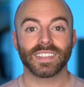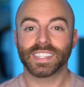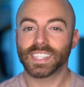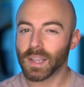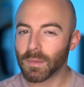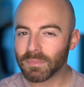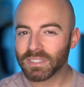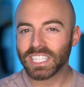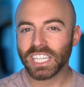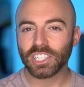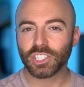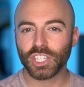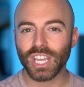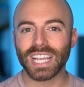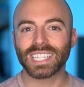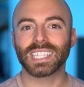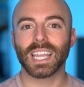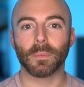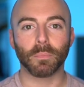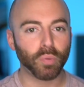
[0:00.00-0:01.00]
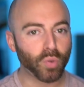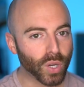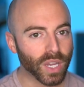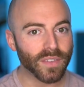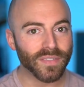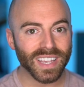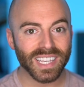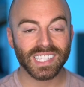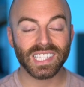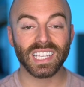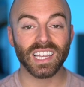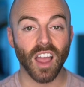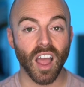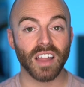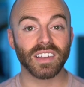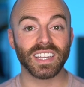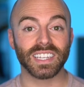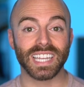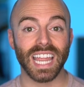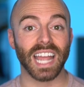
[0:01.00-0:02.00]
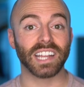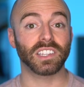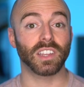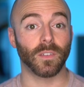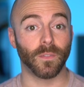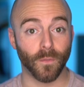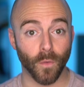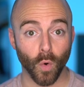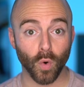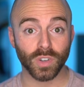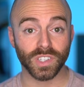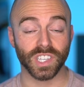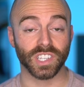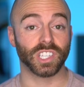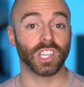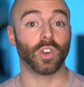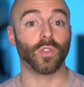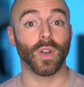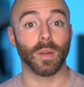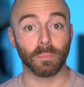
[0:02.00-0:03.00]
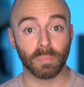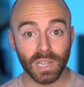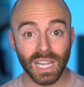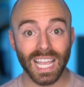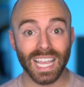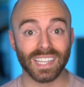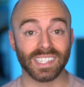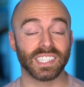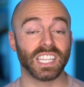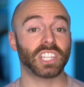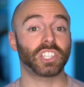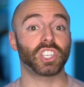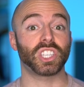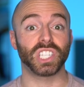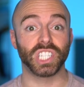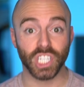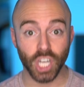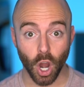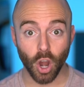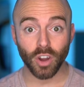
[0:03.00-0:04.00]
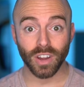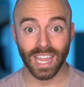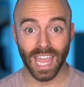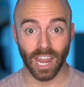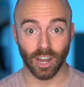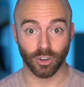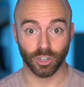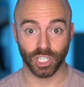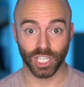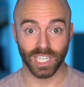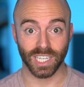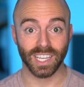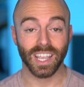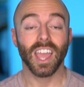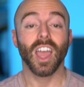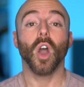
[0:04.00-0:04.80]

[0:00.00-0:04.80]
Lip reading: Some suggest that previously undetected forces are at play, such as dark energy,